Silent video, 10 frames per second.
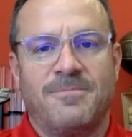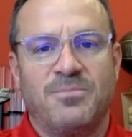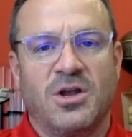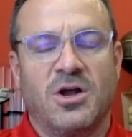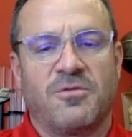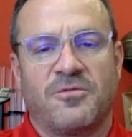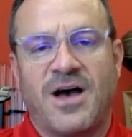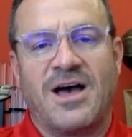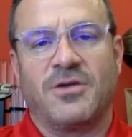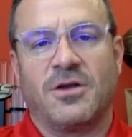You know, for
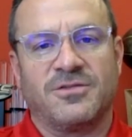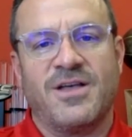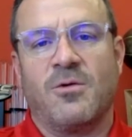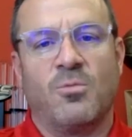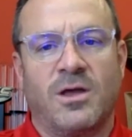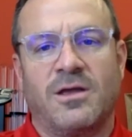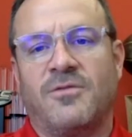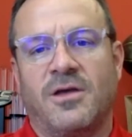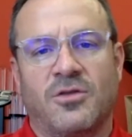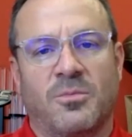5 years now,
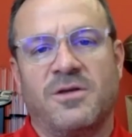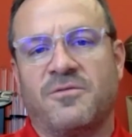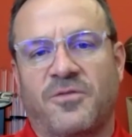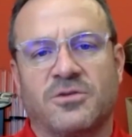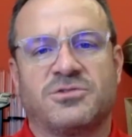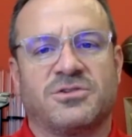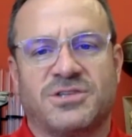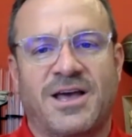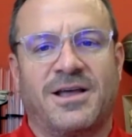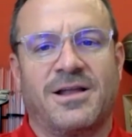we've either been first or
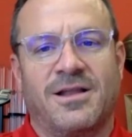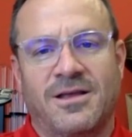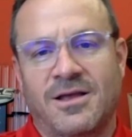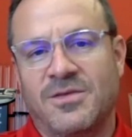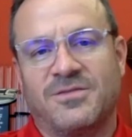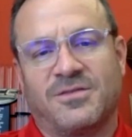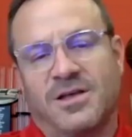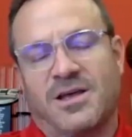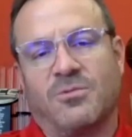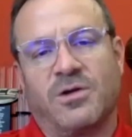second in this
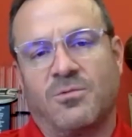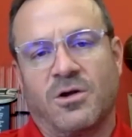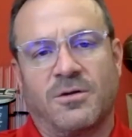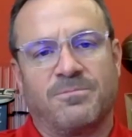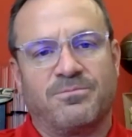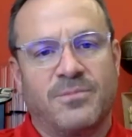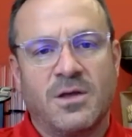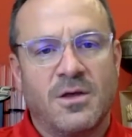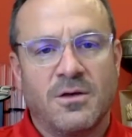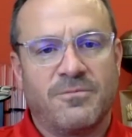league. We're
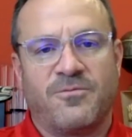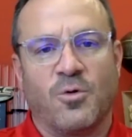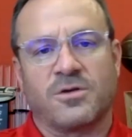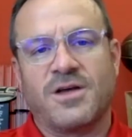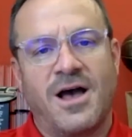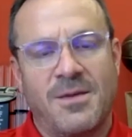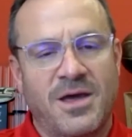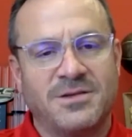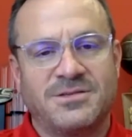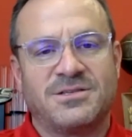four-time
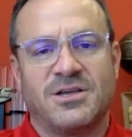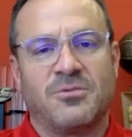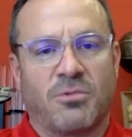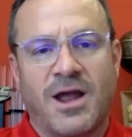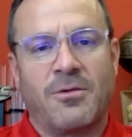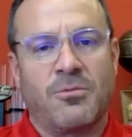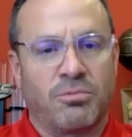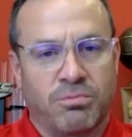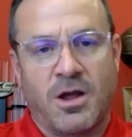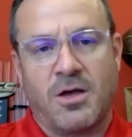ACC
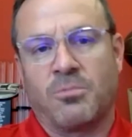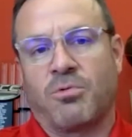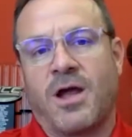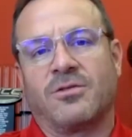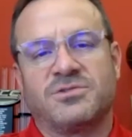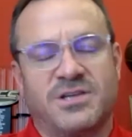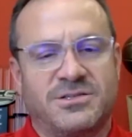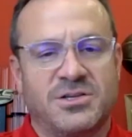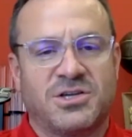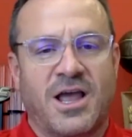regular
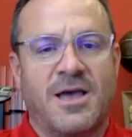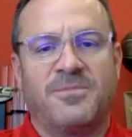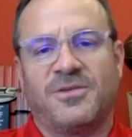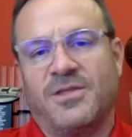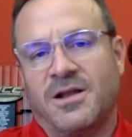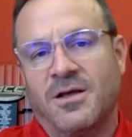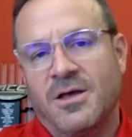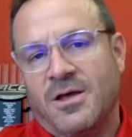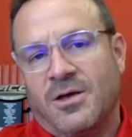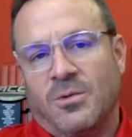season champs, and then
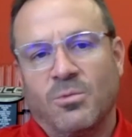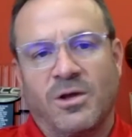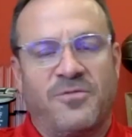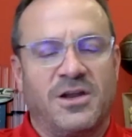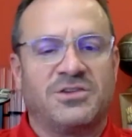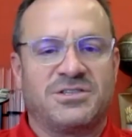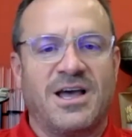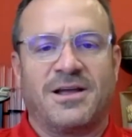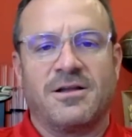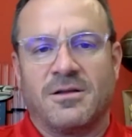we finished
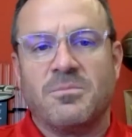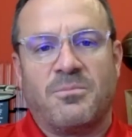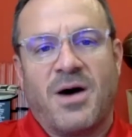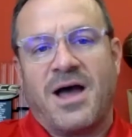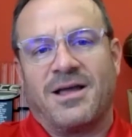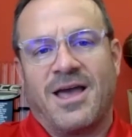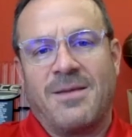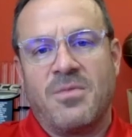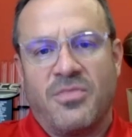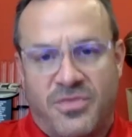second by a
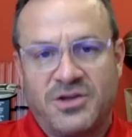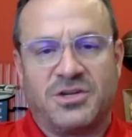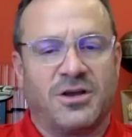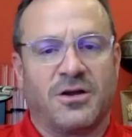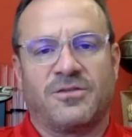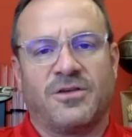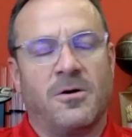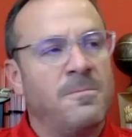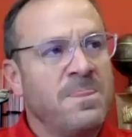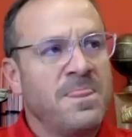game this year. So